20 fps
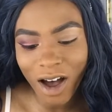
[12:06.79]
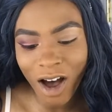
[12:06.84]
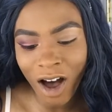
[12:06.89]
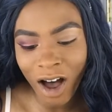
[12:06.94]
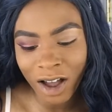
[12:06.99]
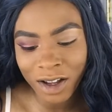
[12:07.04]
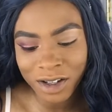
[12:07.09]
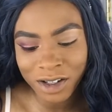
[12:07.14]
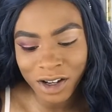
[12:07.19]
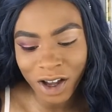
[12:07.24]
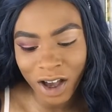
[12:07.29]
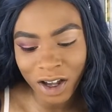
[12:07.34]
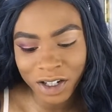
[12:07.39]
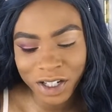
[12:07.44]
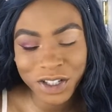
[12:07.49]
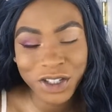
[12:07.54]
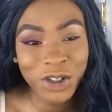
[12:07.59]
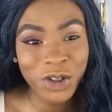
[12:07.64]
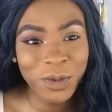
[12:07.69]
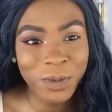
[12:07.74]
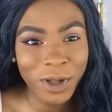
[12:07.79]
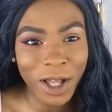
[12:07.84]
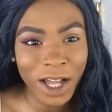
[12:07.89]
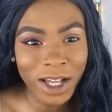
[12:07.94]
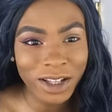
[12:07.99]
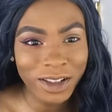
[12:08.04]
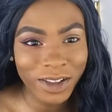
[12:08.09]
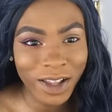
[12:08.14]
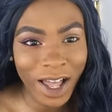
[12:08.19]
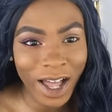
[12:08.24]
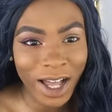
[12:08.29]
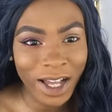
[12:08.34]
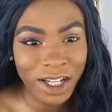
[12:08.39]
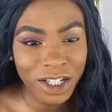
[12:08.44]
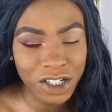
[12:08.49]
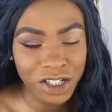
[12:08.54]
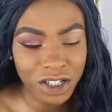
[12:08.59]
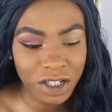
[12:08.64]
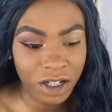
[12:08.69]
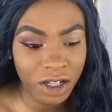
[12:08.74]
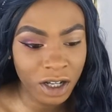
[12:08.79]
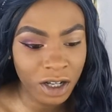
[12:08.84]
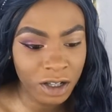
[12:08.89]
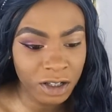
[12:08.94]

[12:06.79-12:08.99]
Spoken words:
Hot and Naughty 2 Black Lash.